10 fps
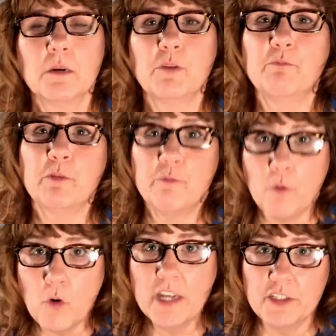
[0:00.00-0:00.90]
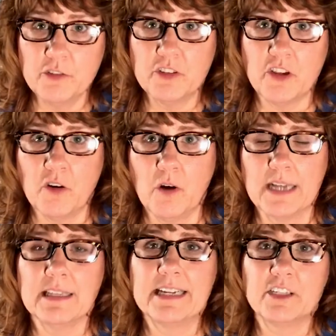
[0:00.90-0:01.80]
But before I do so,
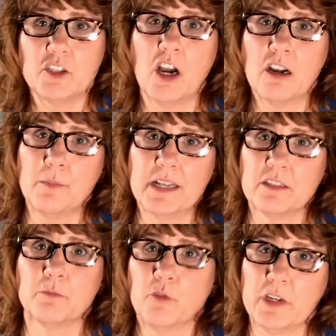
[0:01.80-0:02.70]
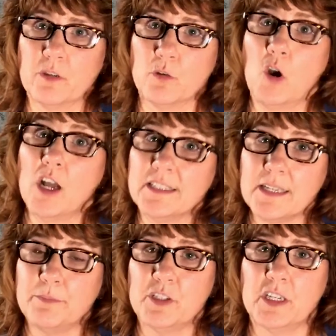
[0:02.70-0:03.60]
I'd like to talk about some critical
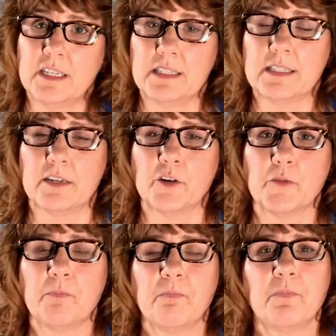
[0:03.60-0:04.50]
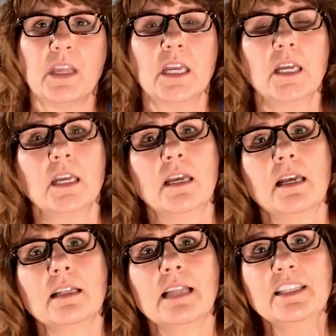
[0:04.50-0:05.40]
concepts to consider.
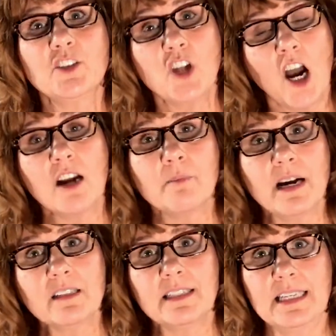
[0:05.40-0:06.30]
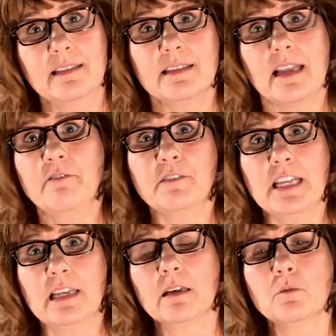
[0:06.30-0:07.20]
Let's talk about scene
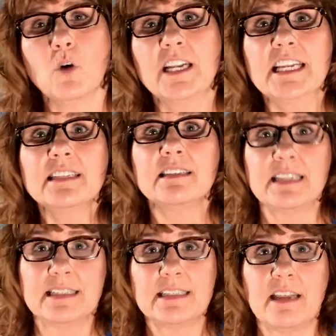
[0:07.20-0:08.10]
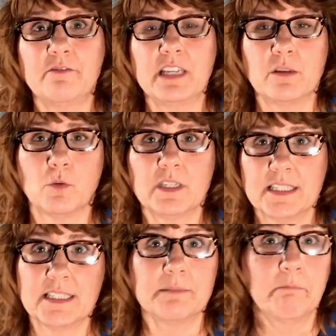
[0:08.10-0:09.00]
safety. What is scene safety and what
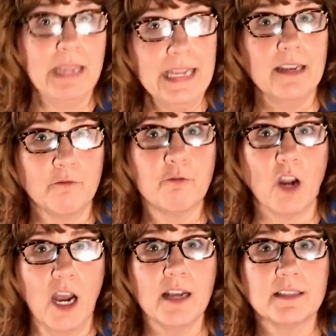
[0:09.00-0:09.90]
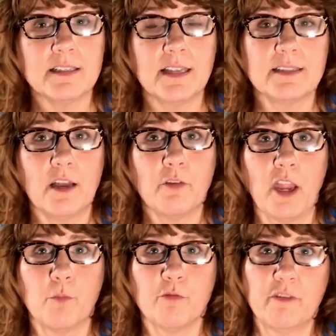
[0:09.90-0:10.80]
does it mean for us as
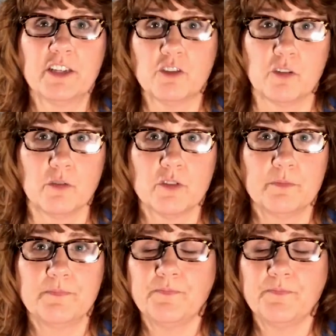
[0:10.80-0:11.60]
healthcare professionals?